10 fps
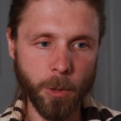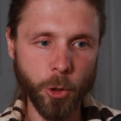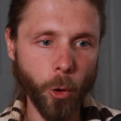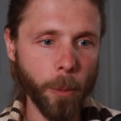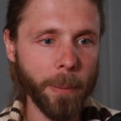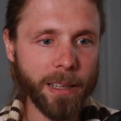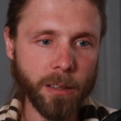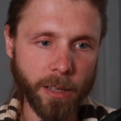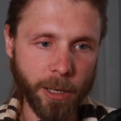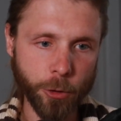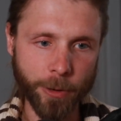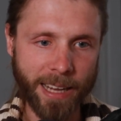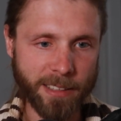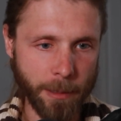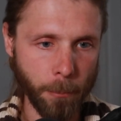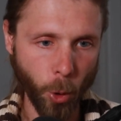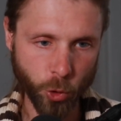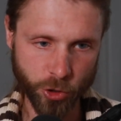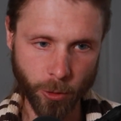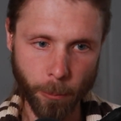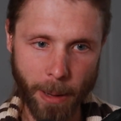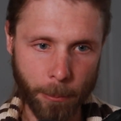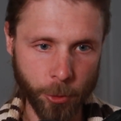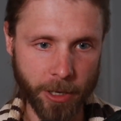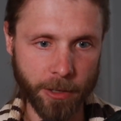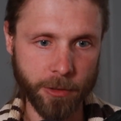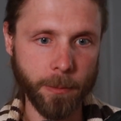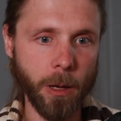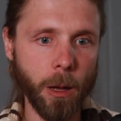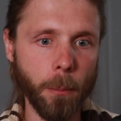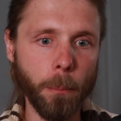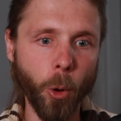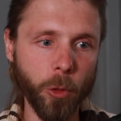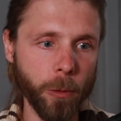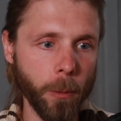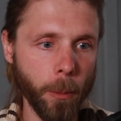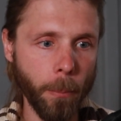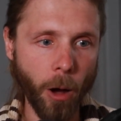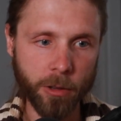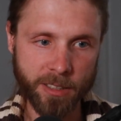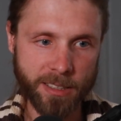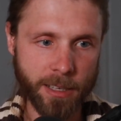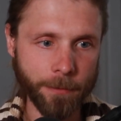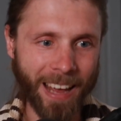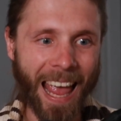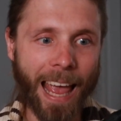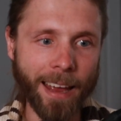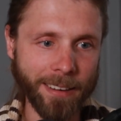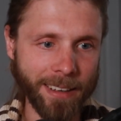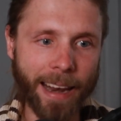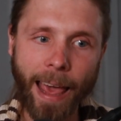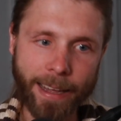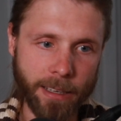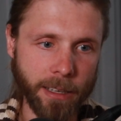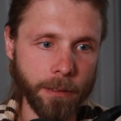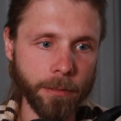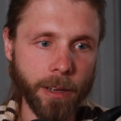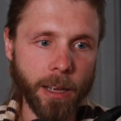your amygdala creates emotional memories, both positive and negative,